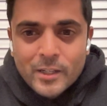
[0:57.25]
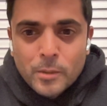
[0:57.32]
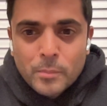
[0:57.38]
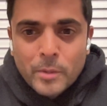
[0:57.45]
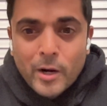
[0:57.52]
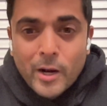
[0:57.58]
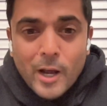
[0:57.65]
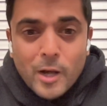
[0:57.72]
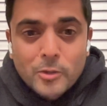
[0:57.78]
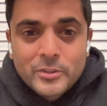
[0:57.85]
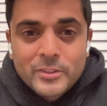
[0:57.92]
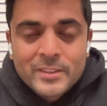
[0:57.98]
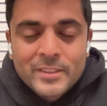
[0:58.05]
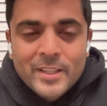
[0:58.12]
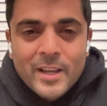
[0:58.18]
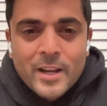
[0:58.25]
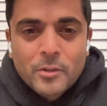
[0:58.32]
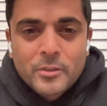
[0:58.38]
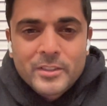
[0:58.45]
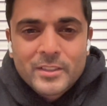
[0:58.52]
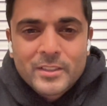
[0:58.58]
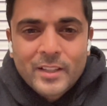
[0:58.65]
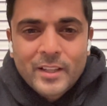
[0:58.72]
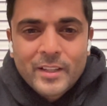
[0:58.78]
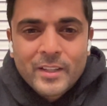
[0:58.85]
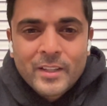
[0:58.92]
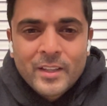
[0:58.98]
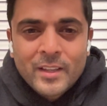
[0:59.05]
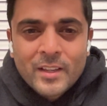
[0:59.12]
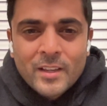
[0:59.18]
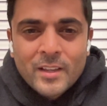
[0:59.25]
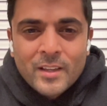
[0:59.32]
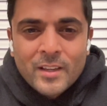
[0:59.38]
our house, and I was just like,